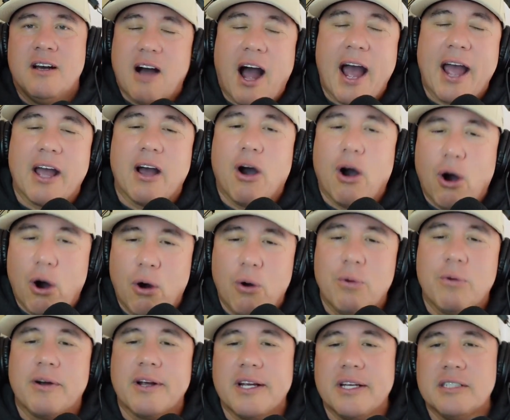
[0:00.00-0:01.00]
I
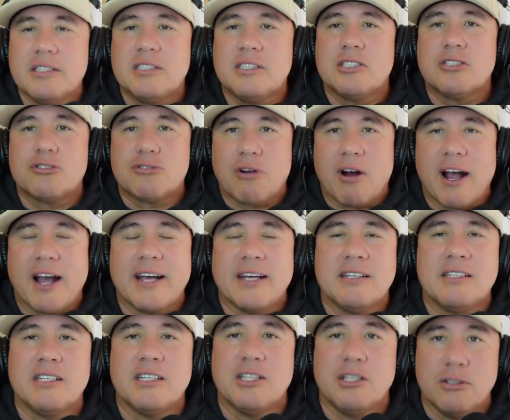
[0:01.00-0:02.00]
always try
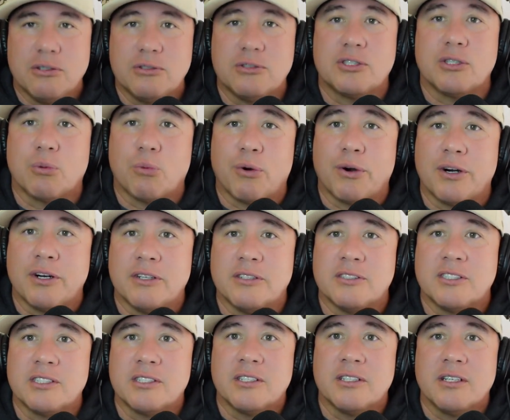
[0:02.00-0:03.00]
to use the
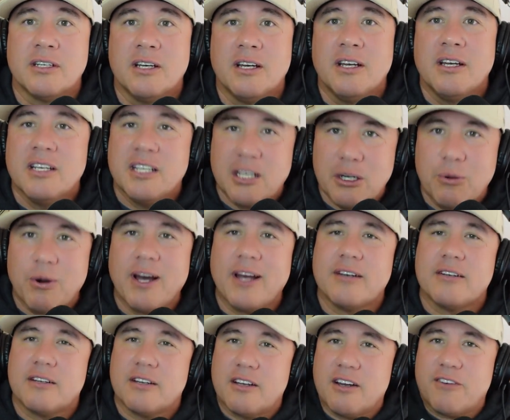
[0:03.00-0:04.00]
words, you know
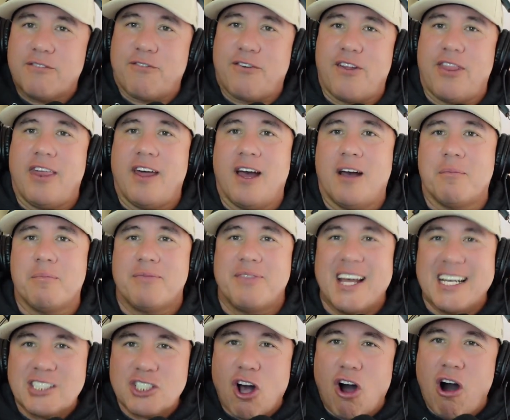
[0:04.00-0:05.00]
what? Good for them.
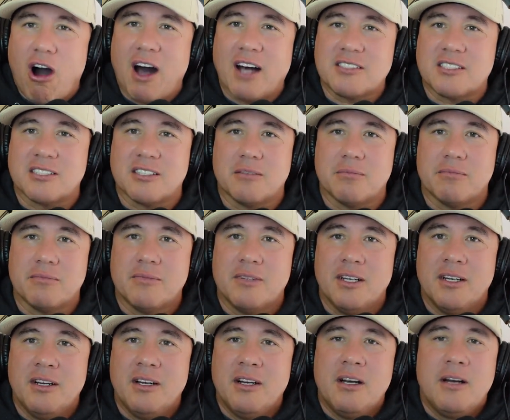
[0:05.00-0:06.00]
That's awesome.
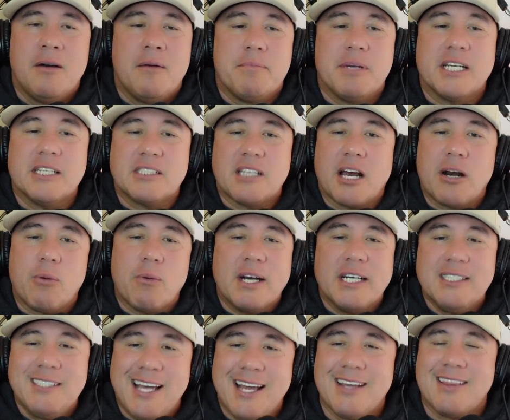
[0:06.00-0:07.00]
Because I don't want
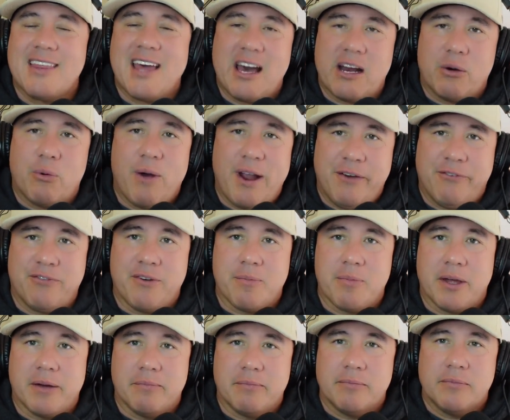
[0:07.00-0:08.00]
to take that away from
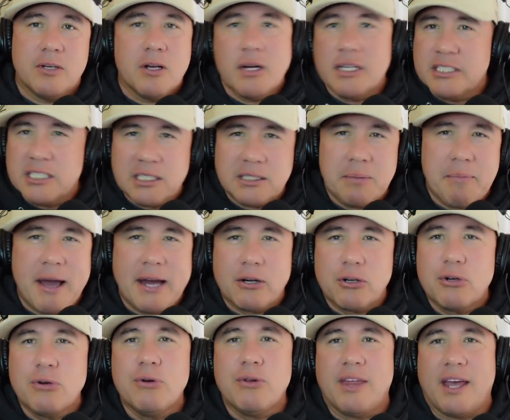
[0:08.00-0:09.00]
them. No, it doesn't matter
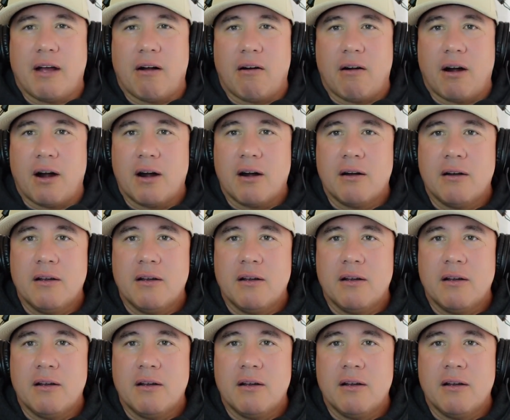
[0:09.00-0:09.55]
who they are.